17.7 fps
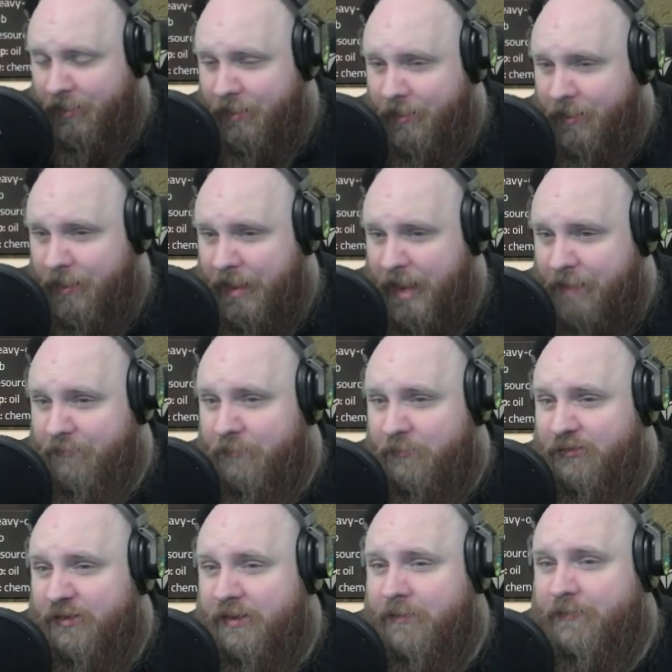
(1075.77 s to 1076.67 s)
Every
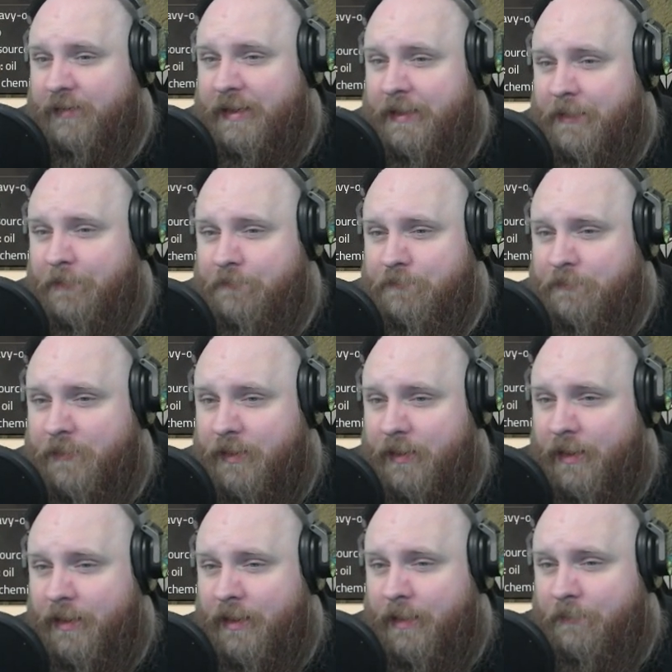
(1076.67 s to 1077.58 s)
machine over here,
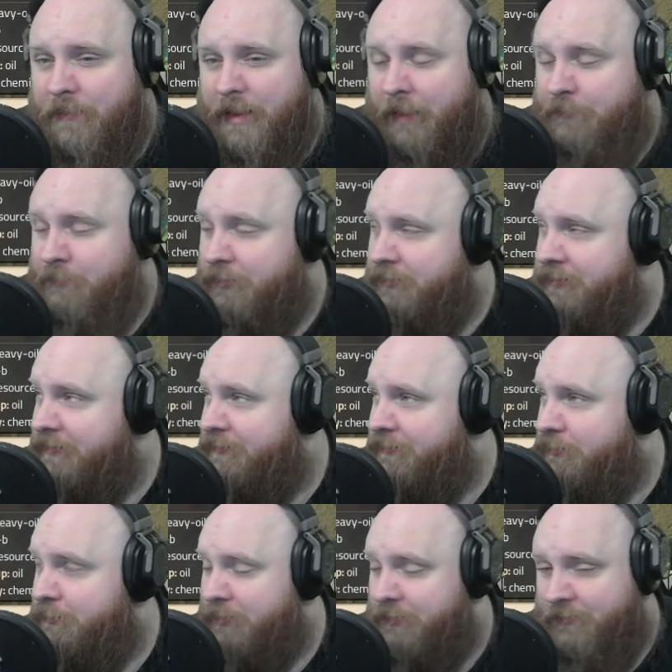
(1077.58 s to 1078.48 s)
output is
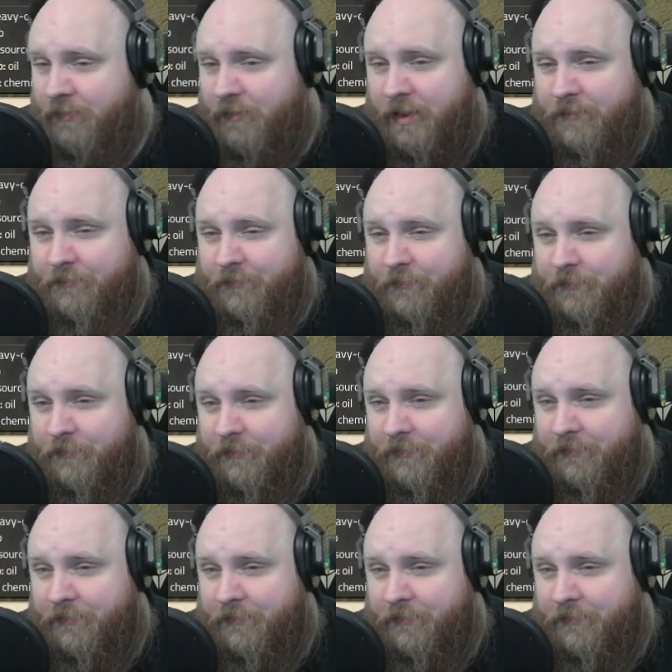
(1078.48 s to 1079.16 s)
2.5.